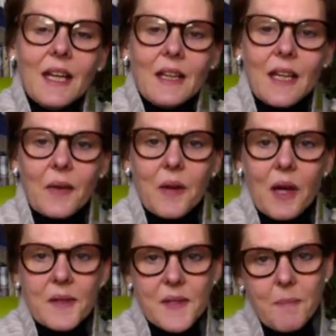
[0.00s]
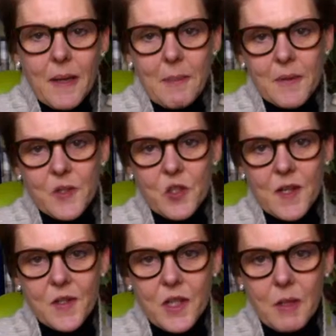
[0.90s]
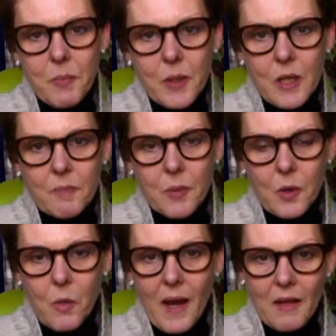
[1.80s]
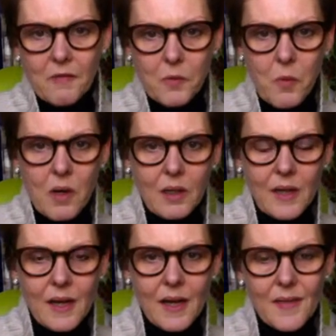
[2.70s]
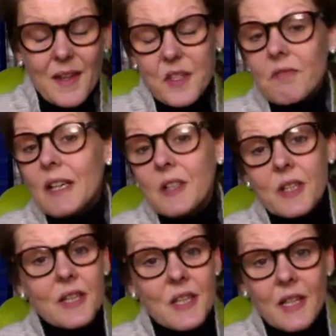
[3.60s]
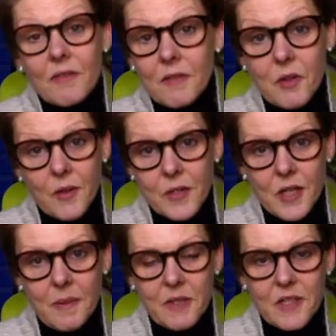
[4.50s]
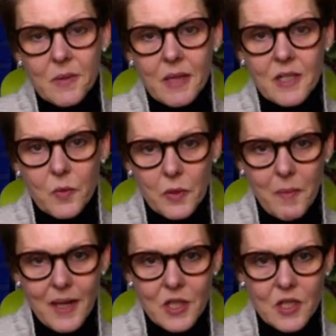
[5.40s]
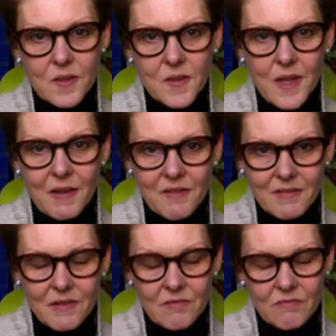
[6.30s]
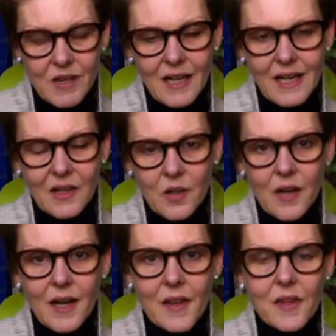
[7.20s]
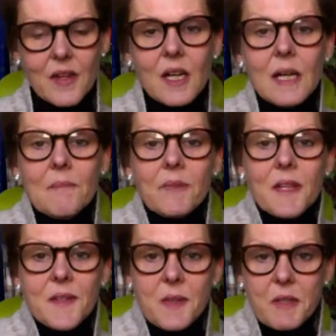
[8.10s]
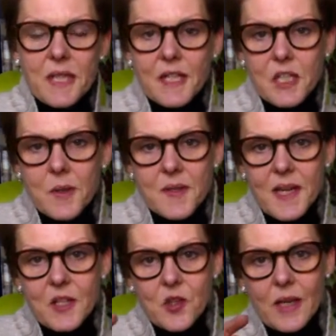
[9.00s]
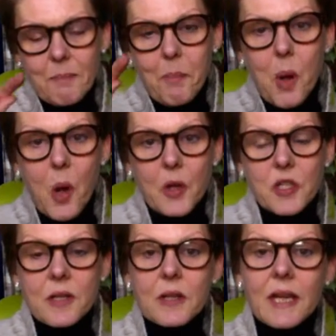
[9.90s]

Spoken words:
Now, some people suggest that you put your book away for a while, and that's a really good idea if you've got the time to do it or the patience. I've rarely got either. So what I do is I try and plot